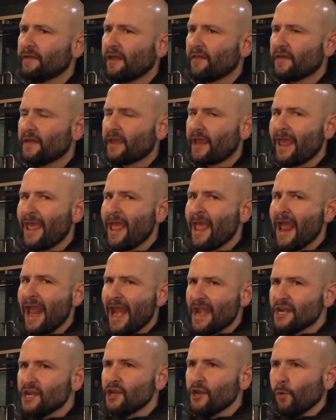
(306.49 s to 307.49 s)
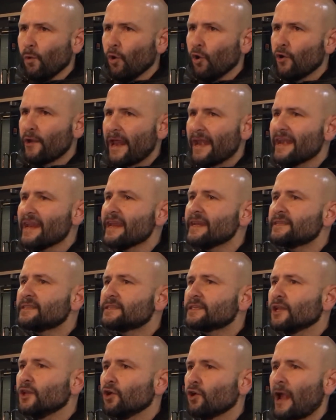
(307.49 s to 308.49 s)
And I think any new owner
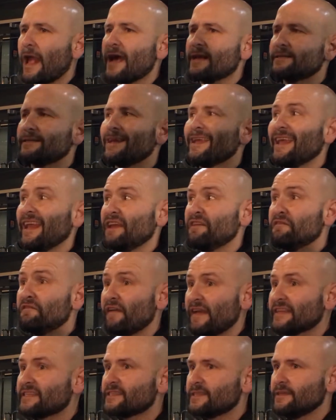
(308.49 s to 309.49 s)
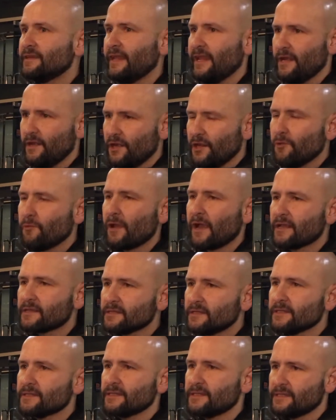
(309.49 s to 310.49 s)
needs to look at investing in
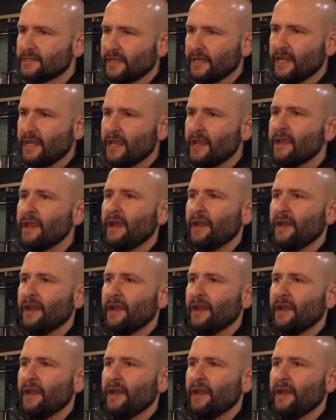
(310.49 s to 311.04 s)
Newcastle as a city,